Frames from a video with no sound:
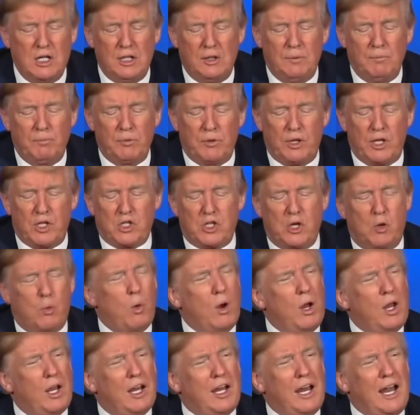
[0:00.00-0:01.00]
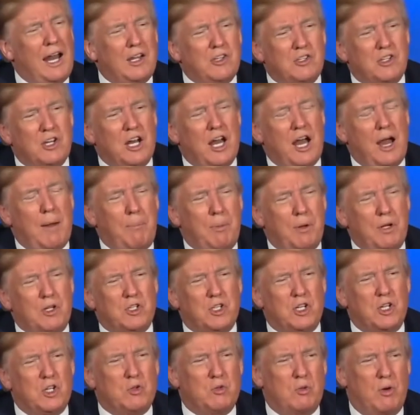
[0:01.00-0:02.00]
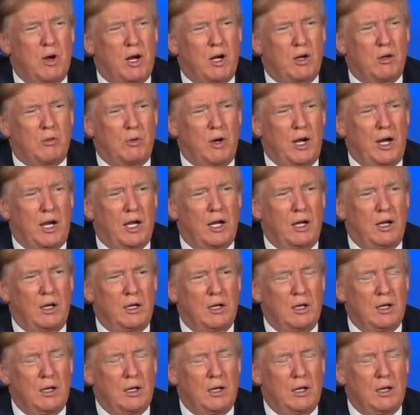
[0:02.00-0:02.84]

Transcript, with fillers: They said, well, it hasn't happened since Ronald Reagan,